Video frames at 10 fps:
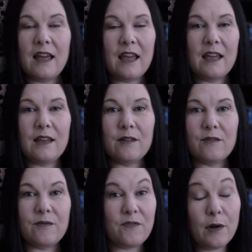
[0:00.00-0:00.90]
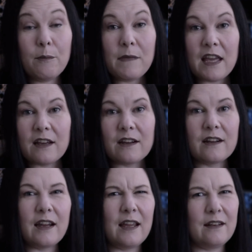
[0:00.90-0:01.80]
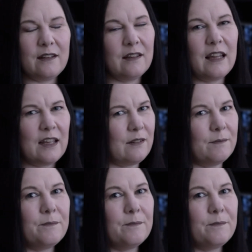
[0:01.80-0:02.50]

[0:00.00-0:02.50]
a filmmaker and like